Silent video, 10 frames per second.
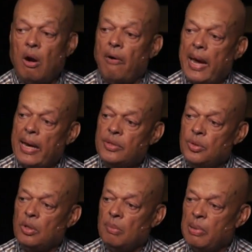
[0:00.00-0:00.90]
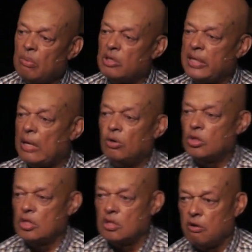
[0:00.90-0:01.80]
our attitude could be, well, they don't
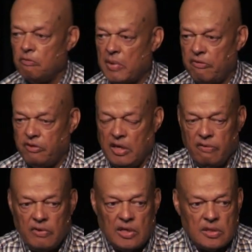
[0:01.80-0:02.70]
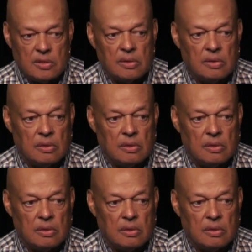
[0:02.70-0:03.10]
deserve my forgiveness.